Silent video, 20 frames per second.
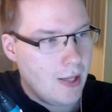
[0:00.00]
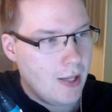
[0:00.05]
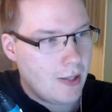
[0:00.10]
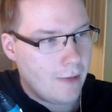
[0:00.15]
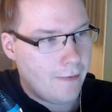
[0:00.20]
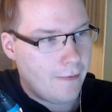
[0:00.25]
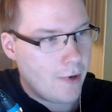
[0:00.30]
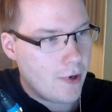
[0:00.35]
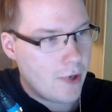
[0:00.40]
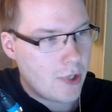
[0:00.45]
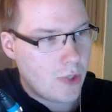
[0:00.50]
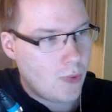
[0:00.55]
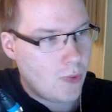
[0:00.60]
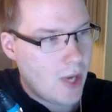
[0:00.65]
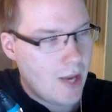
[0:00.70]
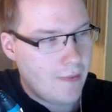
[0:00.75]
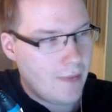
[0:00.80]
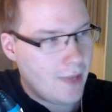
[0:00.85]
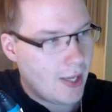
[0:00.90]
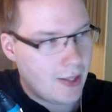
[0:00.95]
The first
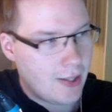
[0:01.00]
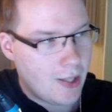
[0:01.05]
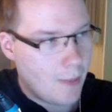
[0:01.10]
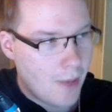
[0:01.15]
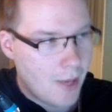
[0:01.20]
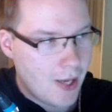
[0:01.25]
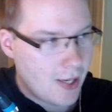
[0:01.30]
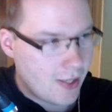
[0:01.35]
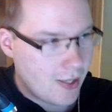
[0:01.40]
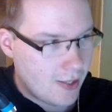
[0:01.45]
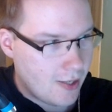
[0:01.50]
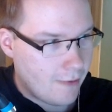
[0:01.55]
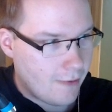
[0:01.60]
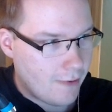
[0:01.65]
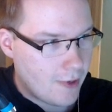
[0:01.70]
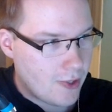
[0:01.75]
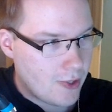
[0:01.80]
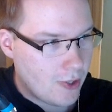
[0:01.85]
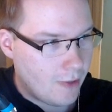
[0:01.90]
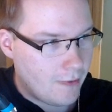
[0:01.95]
wave, not the biggest
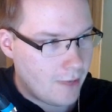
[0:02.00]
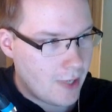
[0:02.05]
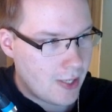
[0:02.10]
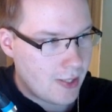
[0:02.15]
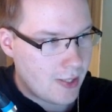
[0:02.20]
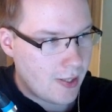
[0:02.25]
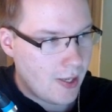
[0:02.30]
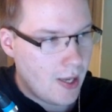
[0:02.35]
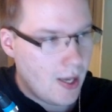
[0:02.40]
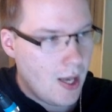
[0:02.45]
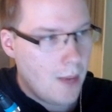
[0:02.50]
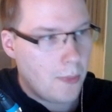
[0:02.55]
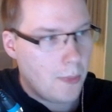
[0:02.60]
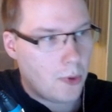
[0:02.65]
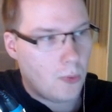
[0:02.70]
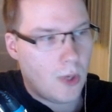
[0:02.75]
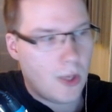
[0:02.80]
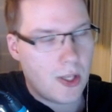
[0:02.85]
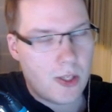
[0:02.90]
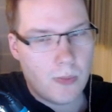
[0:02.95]
difference obviously, but
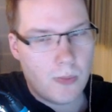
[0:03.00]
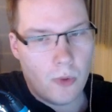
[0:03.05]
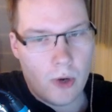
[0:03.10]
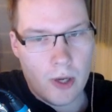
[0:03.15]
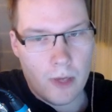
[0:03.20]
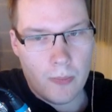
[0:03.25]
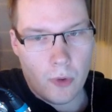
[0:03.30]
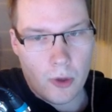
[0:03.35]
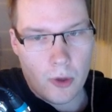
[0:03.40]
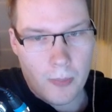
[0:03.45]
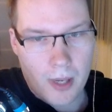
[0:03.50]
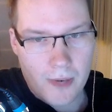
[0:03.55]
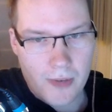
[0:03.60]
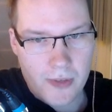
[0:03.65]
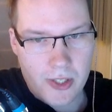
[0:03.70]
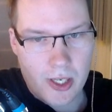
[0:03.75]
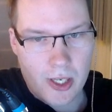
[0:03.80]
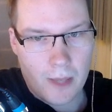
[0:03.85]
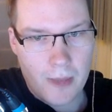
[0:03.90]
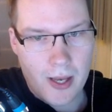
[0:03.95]
once more and more
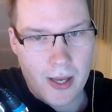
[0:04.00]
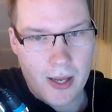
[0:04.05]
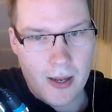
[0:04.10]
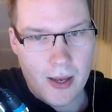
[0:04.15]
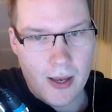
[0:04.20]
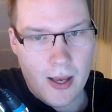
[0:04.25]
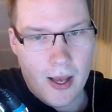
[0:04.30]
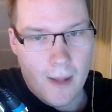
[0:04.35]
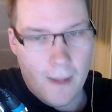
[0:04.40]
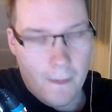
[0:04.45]
buffs come in,